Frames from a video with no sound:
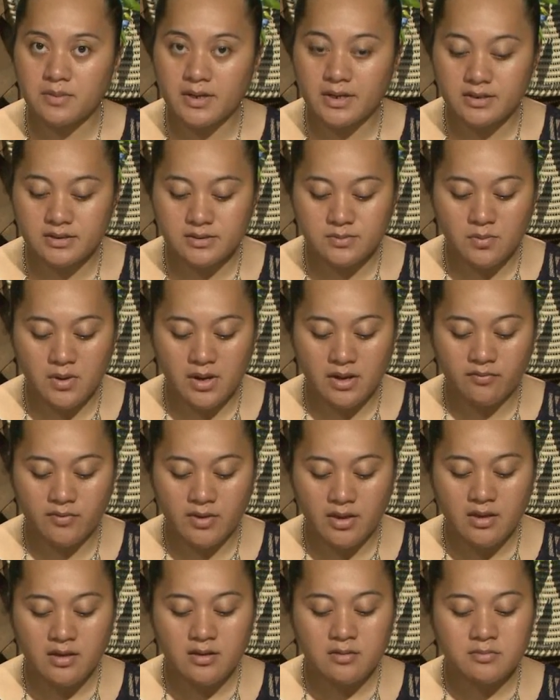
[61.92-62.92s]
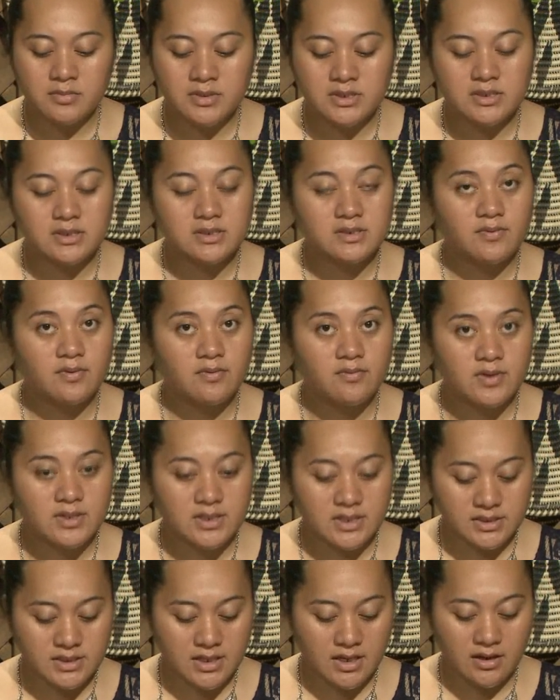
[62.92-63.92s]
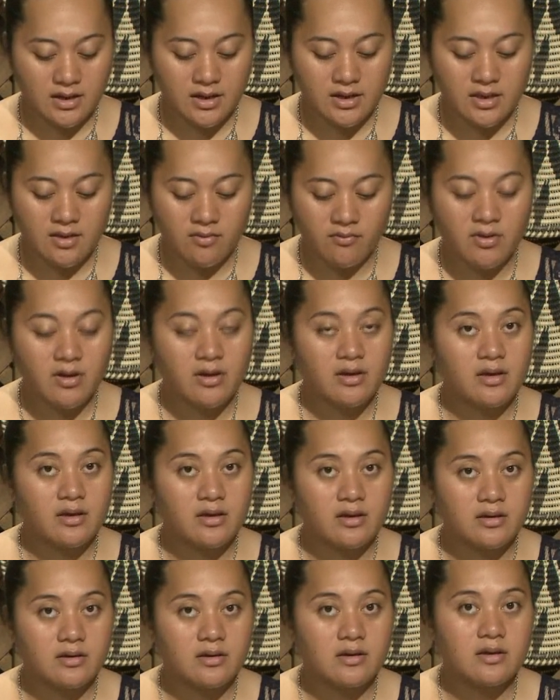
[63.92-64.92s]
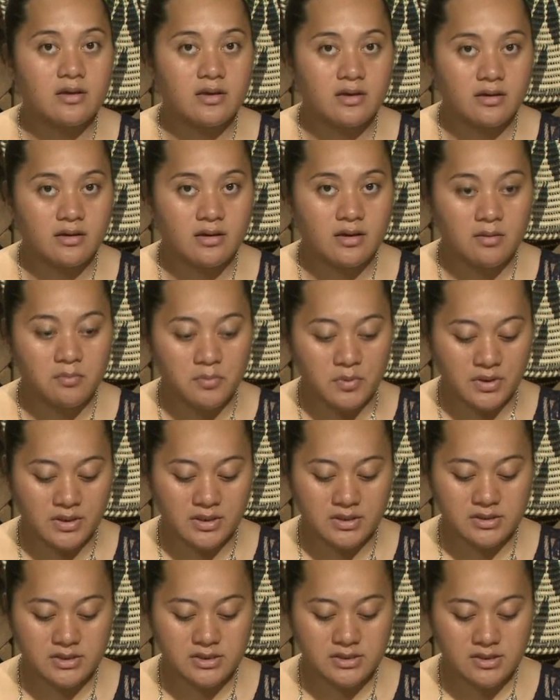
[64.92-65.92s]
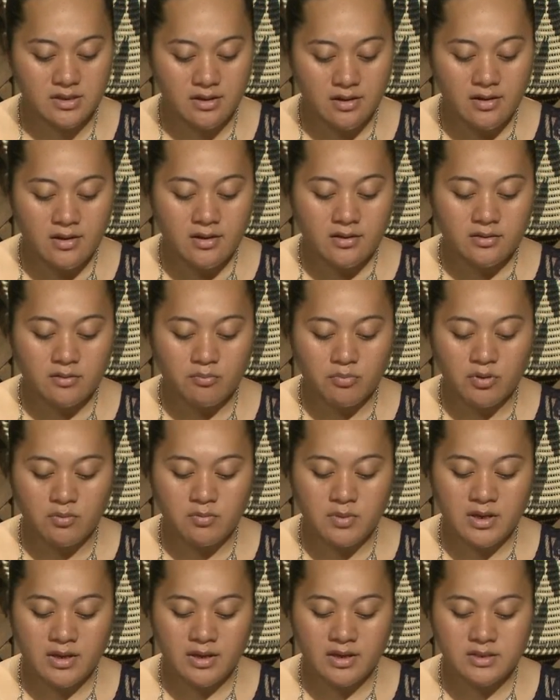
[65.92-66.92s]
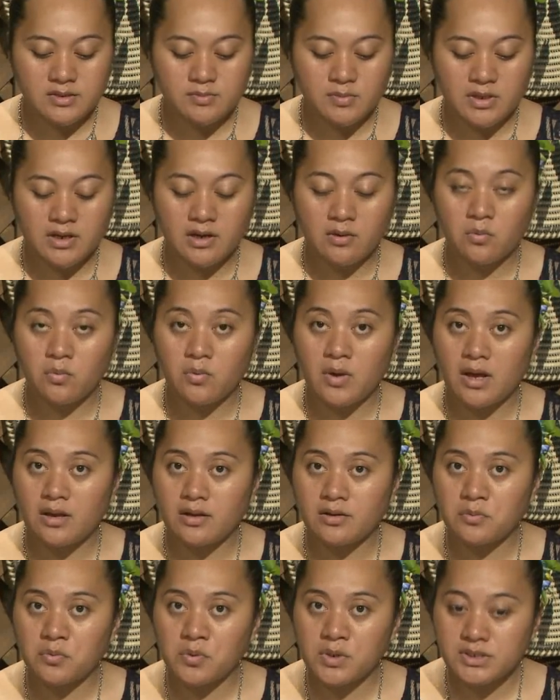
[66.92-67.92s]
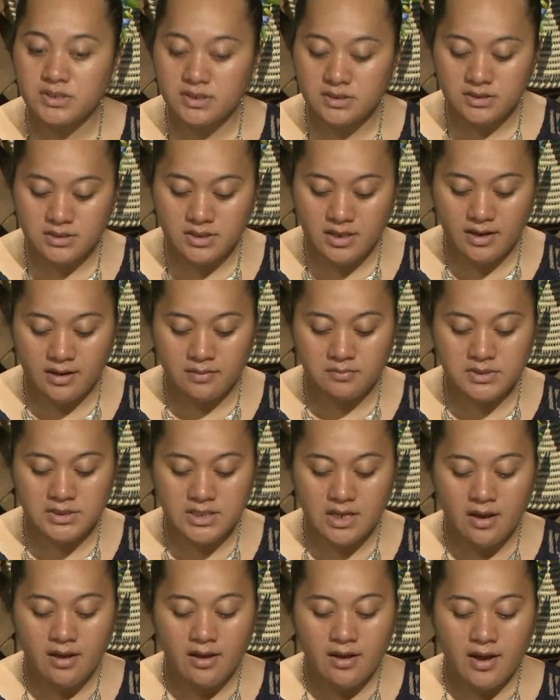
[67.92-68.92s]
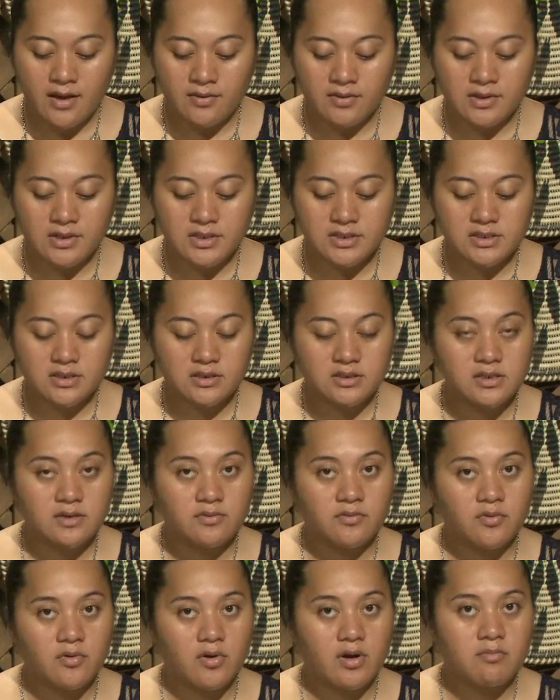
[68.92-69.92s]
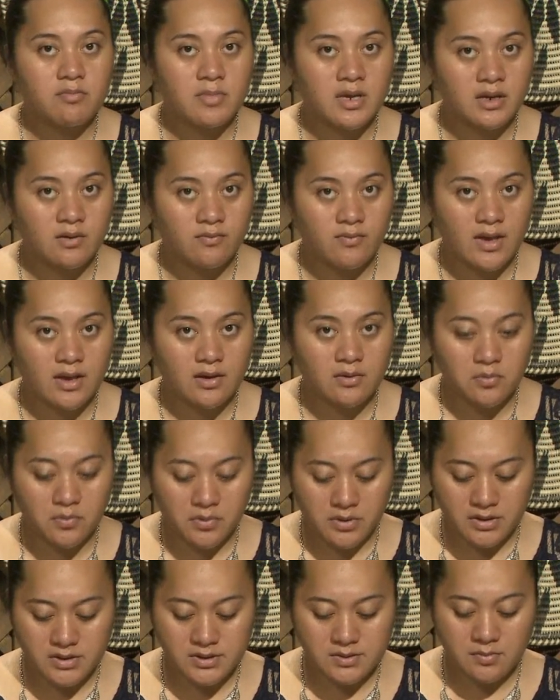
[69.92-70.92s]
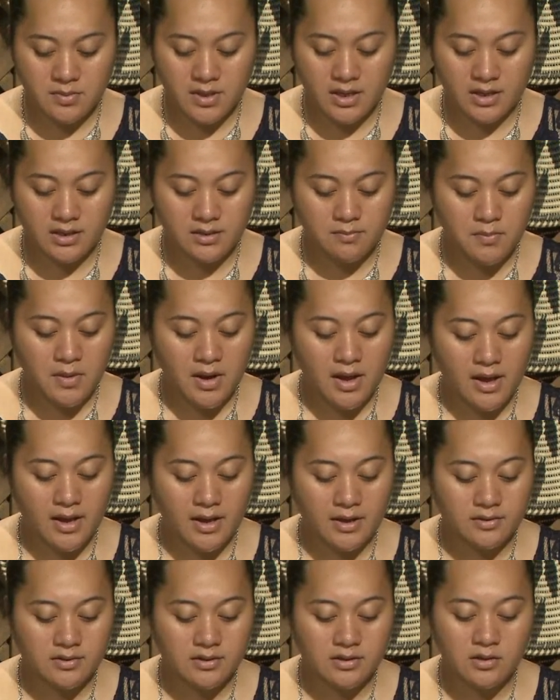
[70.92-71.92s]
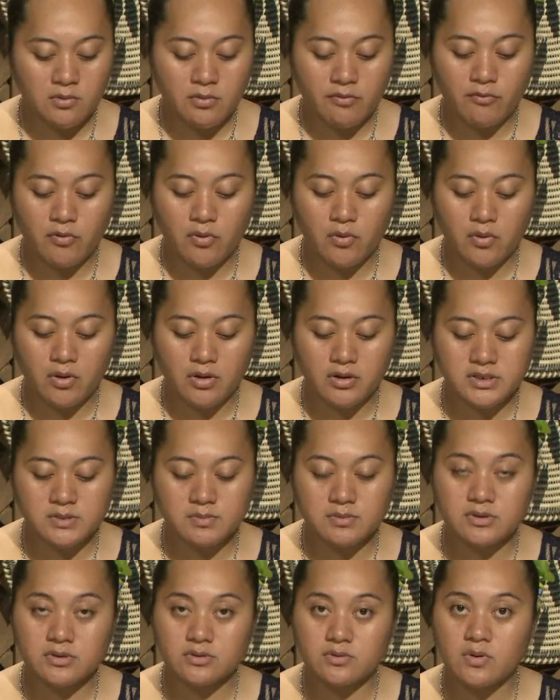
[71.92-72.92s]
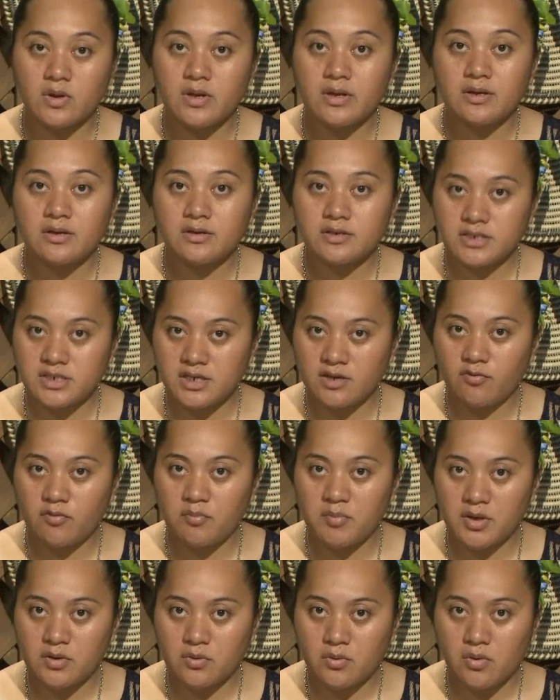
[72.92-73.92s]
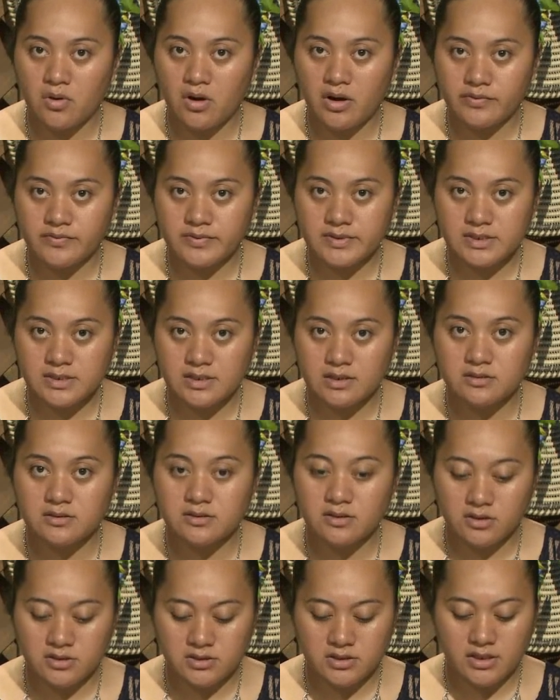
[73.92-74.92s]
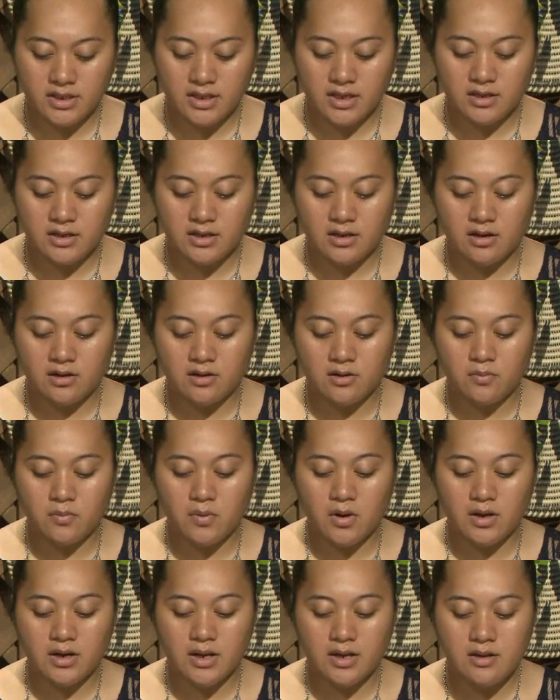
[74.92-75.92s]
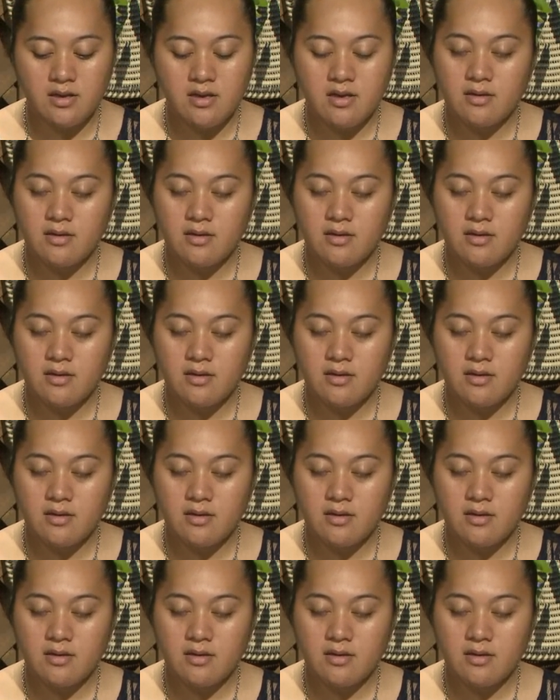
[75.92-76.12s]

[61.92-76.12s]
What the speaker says: by his wife, Mrs. Fifi Tatalangi, via an air ambulance. The Premier has been unwell in recent times, and the decision for a medevac was made by the Niue Hospital Chief Medical Officer, Dr. Eddie Akawala,